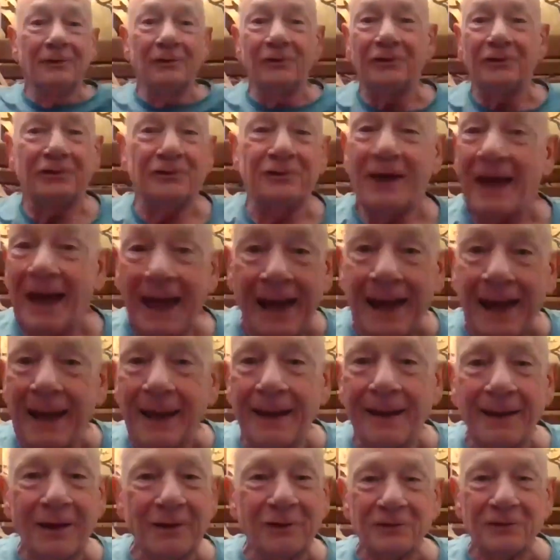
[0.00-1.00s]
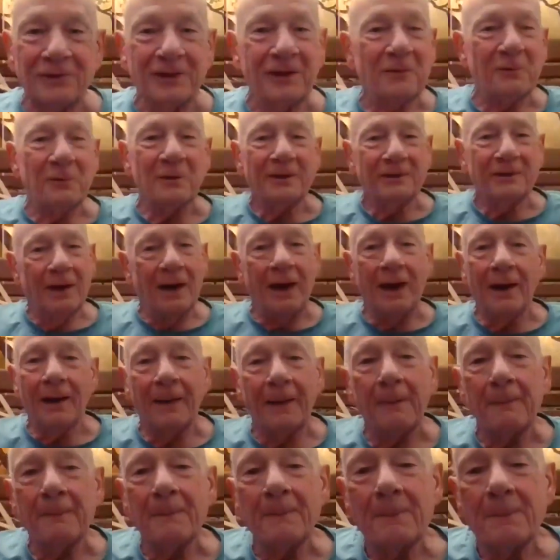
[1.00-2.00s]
sang as they were dying.